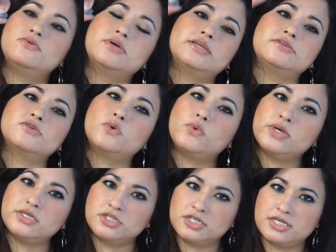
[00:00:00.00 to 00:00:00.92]
and you can
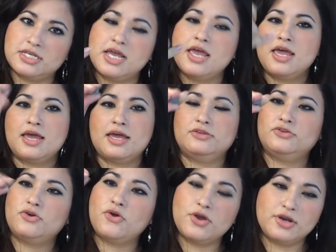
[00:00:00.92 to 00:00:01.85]
squish it
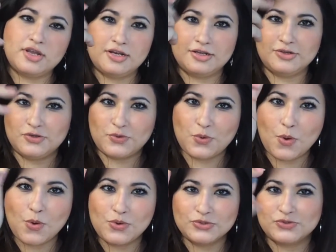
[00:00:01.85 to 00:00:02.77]
and turn it
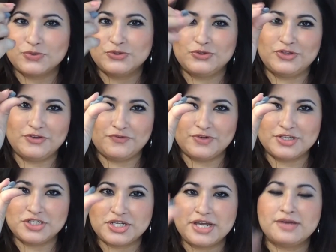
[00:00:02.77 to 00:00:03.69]
into all sorts of
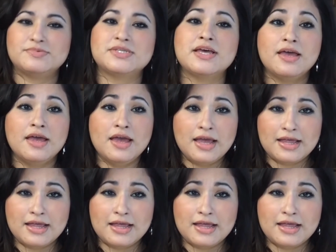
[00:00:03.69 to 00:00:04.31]
different shapes.